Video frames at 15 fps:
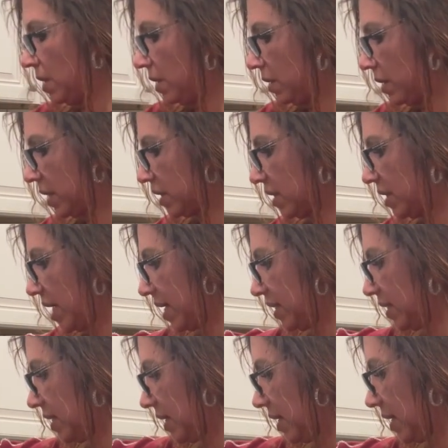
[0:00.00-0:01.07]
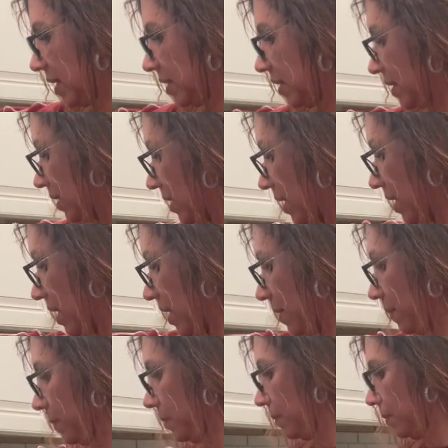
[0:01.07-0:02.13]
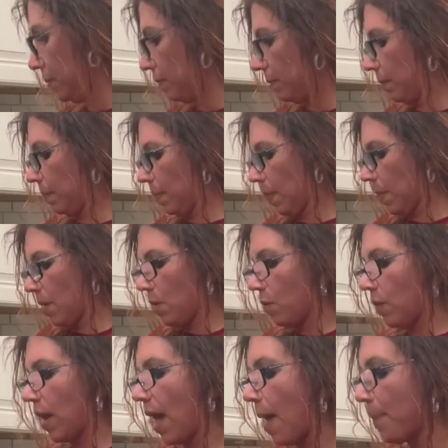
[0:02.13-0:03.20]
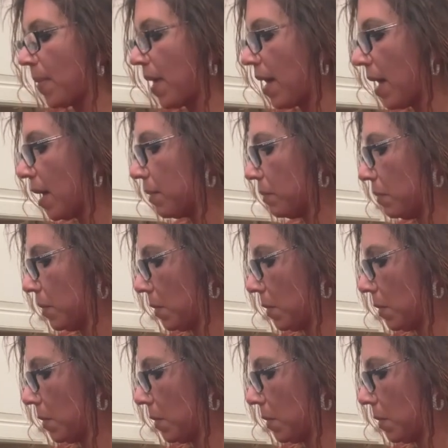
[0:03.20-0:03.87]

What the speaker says: Let's taste it and see. What happened?